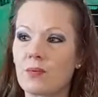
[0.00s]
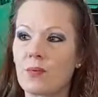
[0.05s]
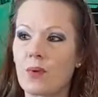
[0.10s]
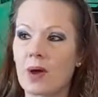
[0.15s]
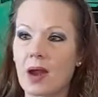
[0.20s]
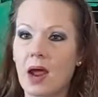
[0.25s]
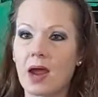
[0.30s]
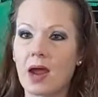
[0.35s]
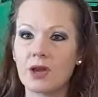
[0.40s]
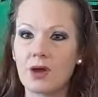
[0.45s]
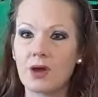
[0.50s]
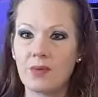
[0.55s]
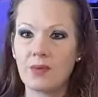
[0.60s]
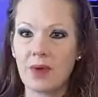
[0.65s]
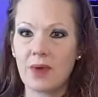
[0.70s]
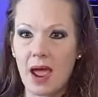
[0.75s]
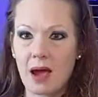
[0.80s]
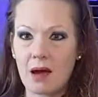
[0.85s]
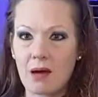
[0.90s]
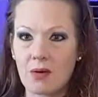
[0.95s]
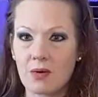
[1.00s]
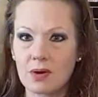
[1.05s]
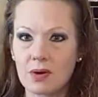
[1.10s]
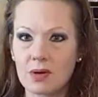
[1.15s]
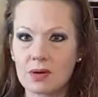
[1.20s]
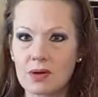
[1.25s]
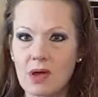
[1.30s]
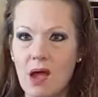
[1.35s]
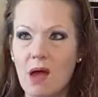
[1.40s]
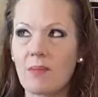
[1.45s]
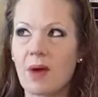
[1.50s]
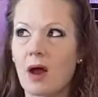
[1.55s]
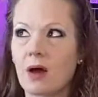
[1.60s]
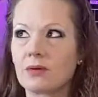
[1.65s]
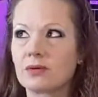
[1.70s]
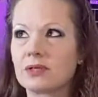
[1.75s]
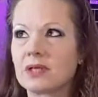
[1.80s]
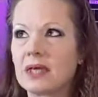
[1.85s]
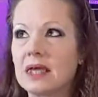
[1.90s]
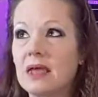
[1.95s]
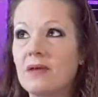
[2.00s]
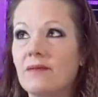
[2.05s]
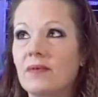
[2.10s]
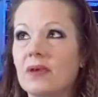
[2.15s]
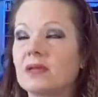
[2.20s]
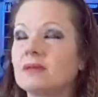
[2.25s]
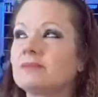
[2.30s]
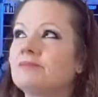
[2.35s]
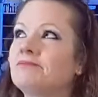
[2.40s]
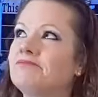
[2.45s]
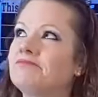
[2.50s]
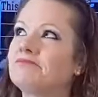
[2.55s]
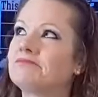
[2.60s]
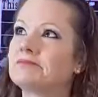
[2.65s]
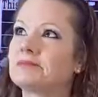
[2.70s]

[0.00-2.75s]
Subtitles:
what I know now about even